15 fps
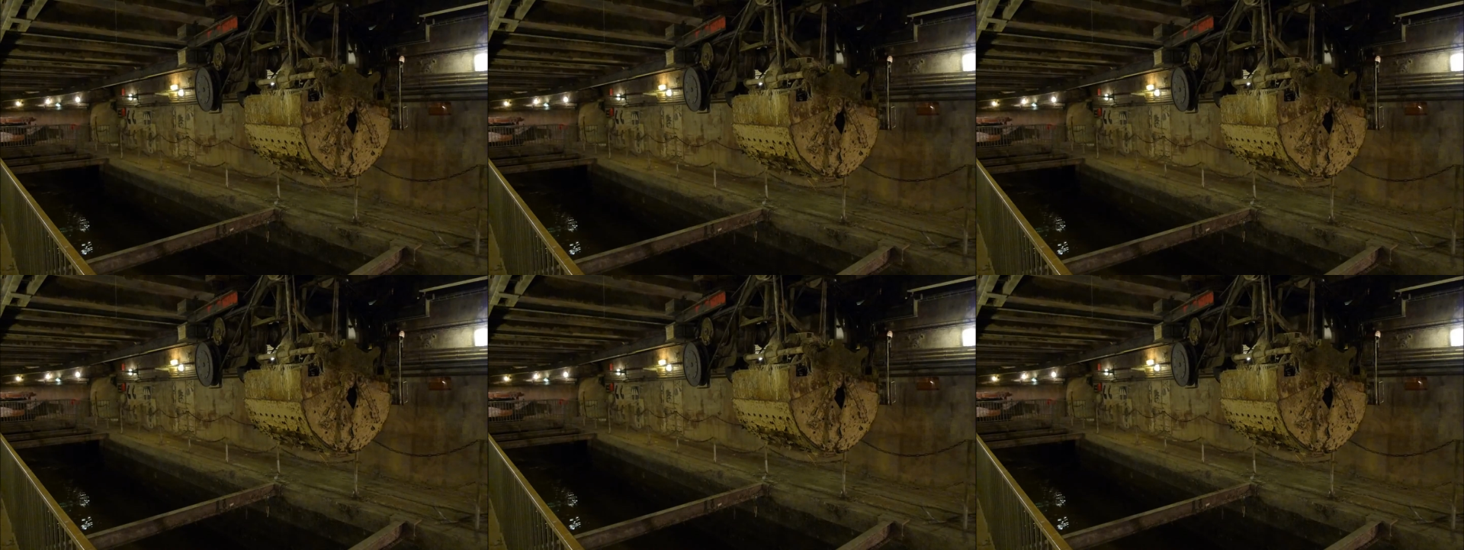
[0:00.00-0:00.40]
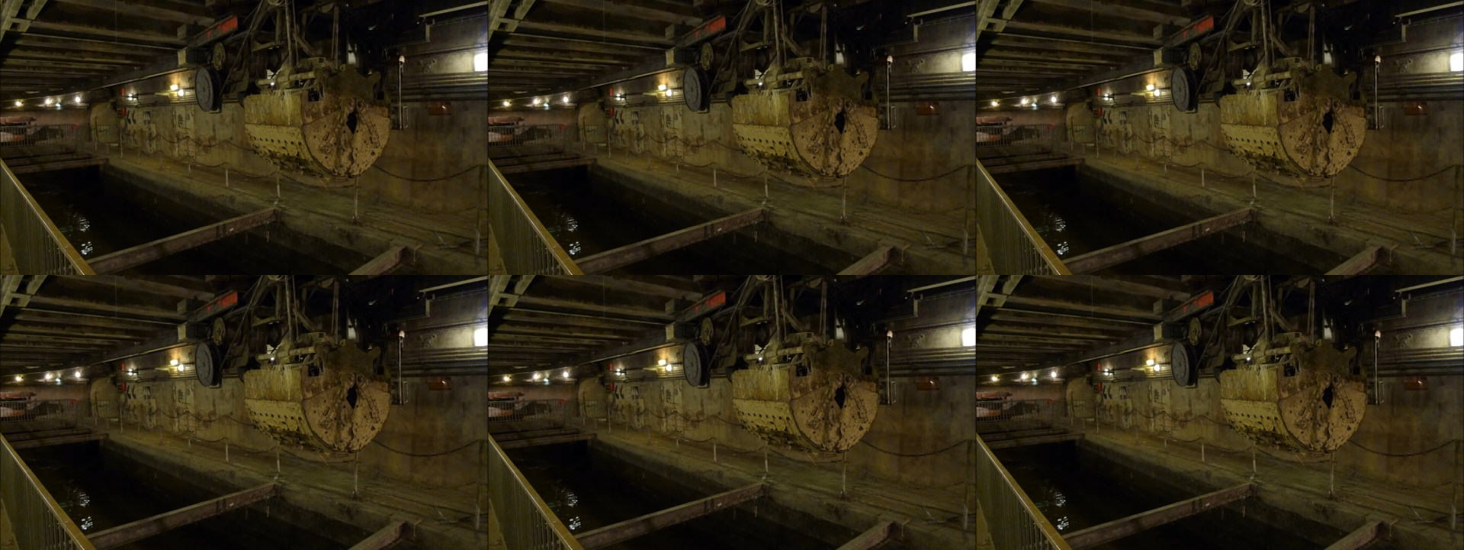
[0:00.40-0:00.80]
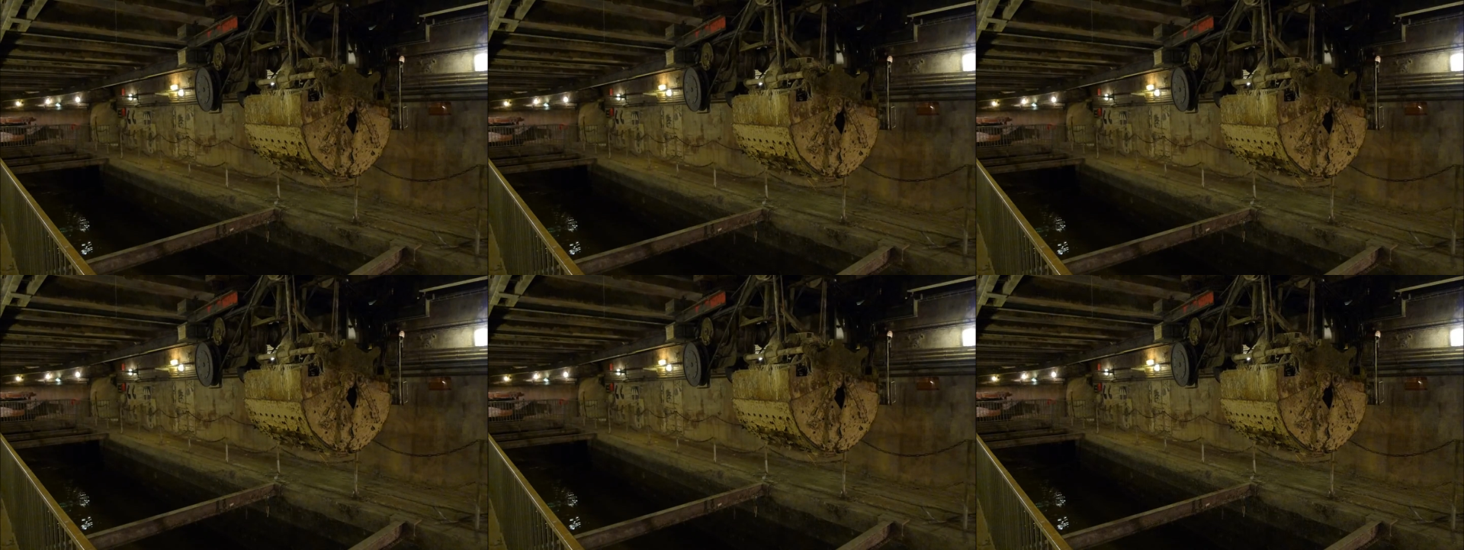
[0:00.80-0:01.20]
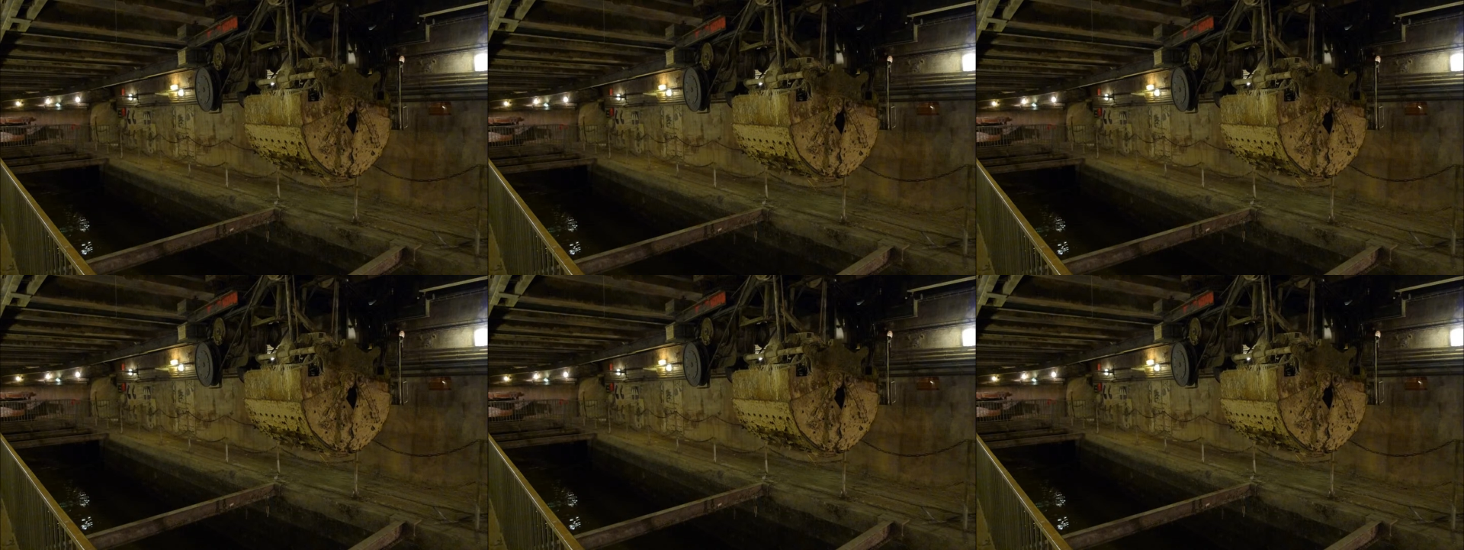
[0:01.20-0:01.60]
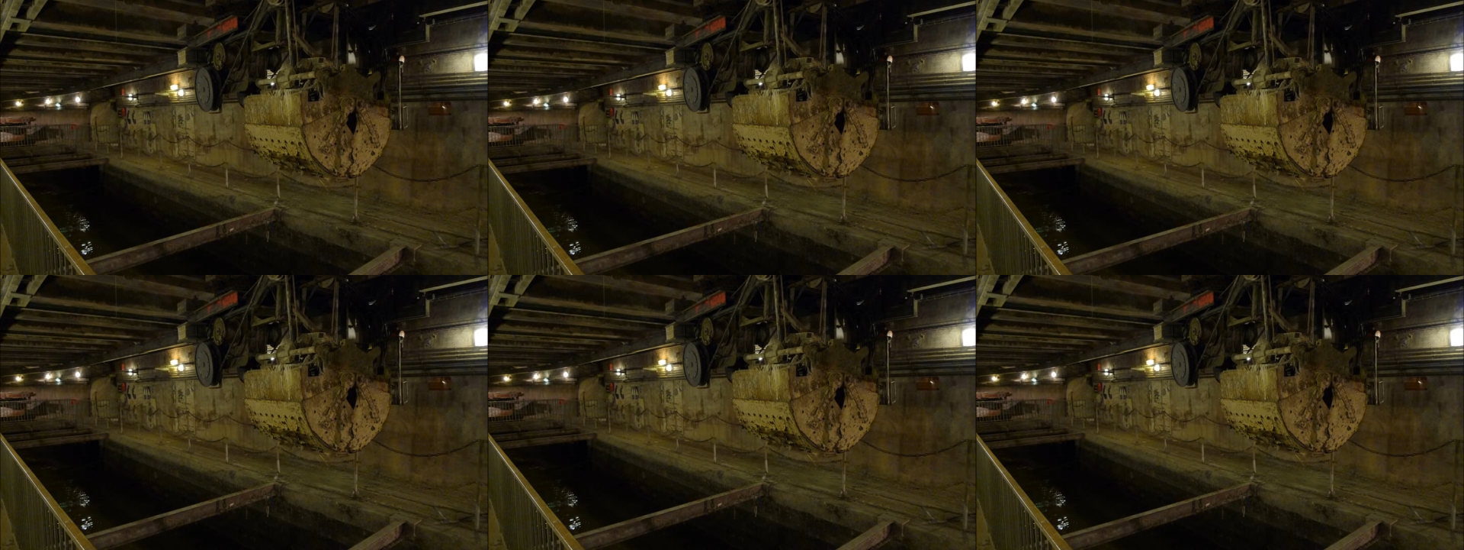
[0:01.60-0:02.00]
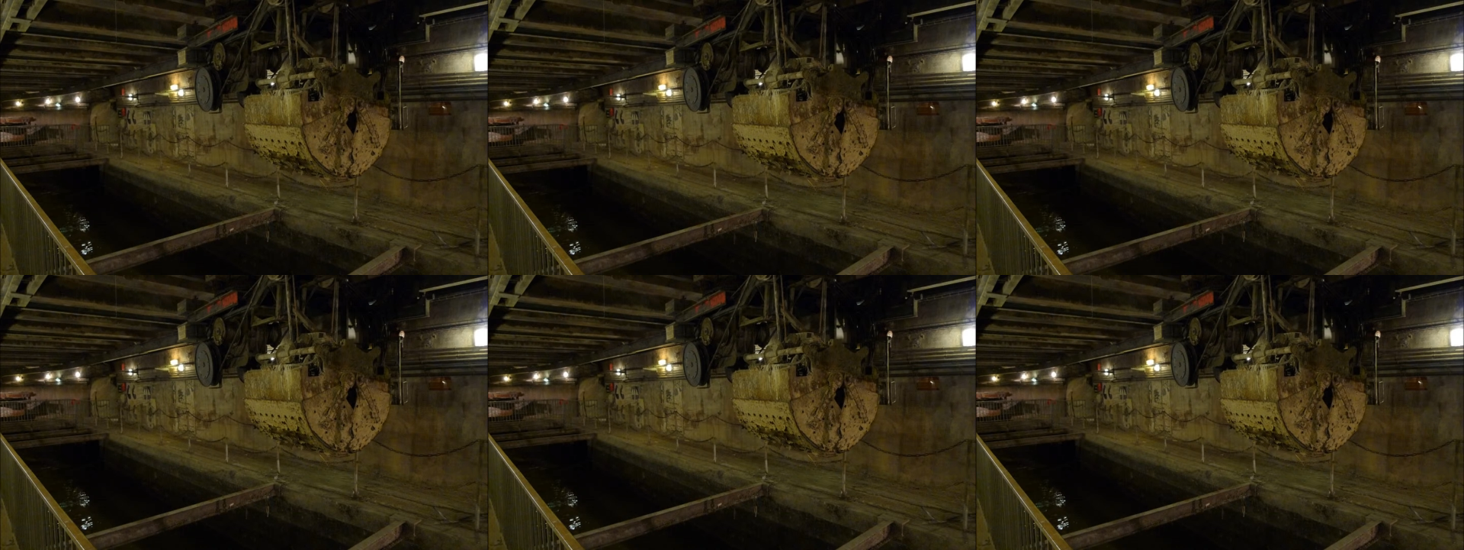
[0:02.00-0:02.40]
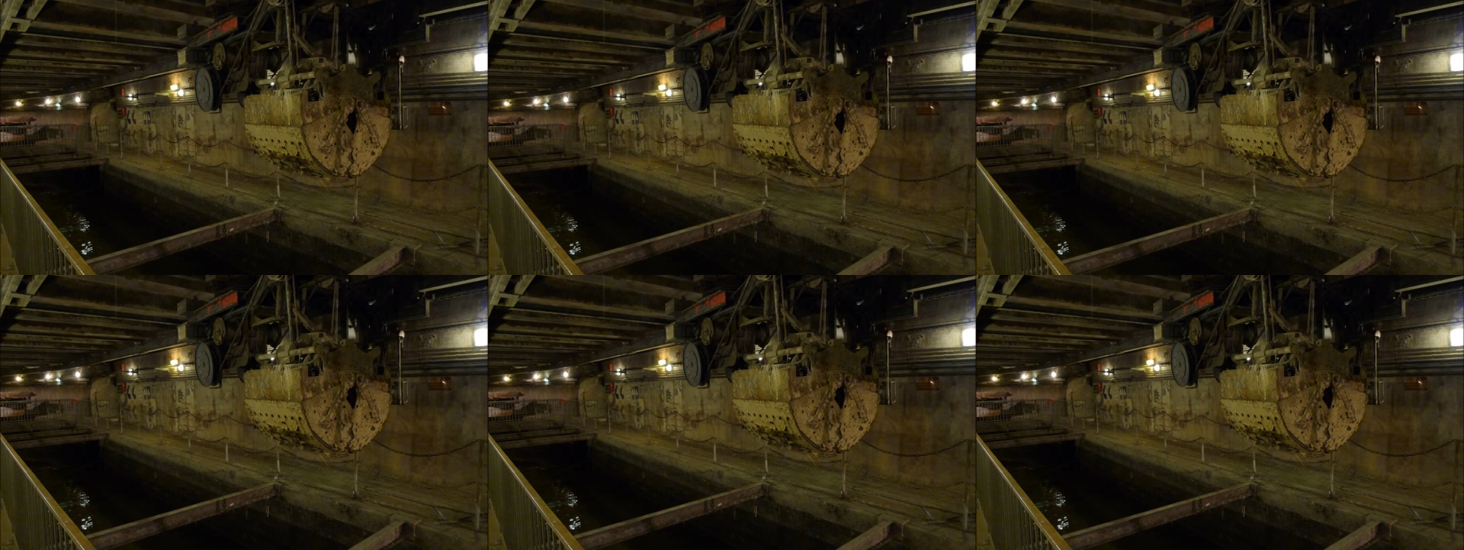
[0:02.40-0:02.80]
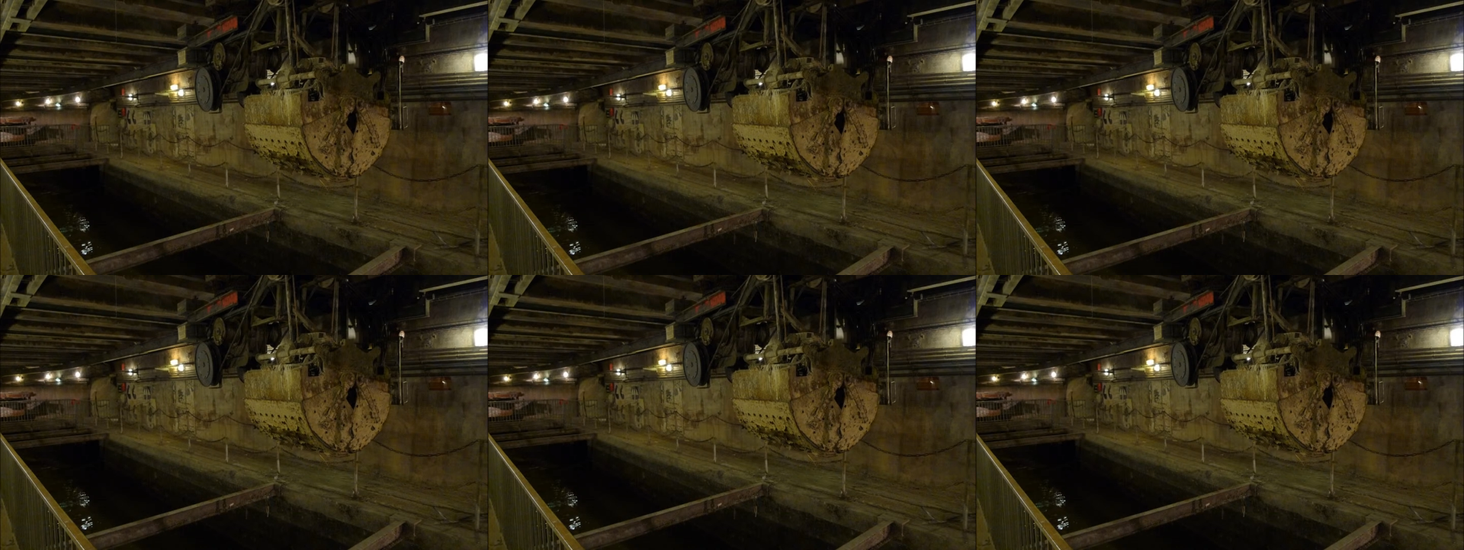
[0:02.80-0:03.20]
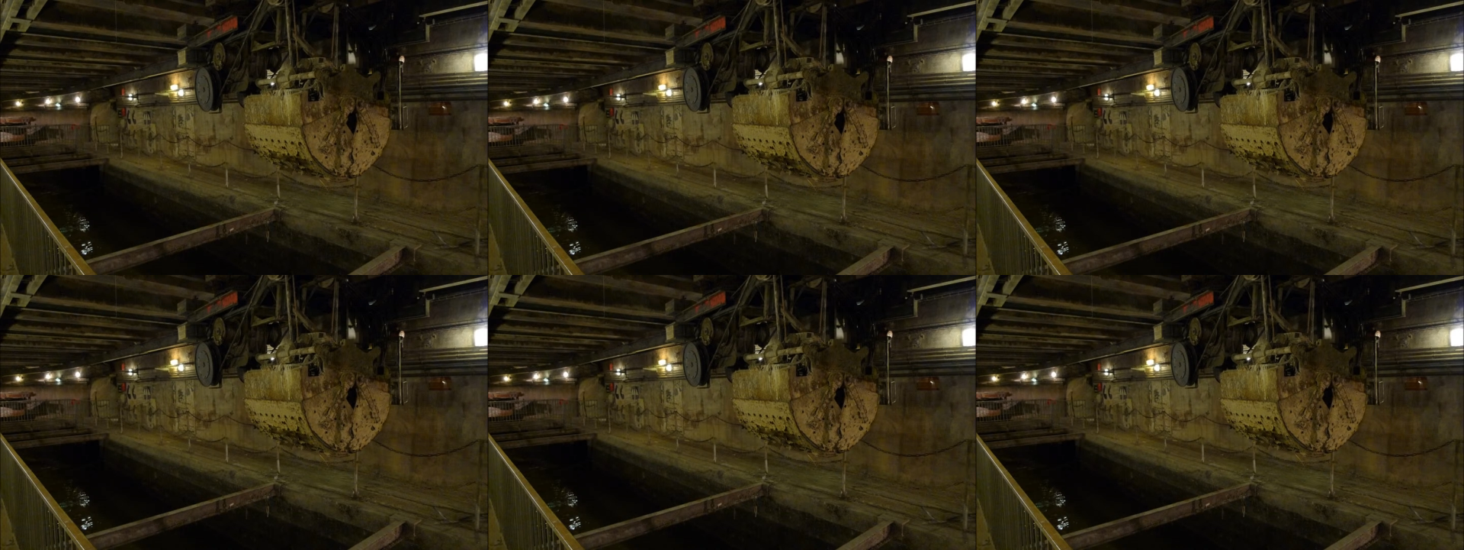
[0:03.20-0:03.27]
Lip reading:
Nobody's mouth can be seen.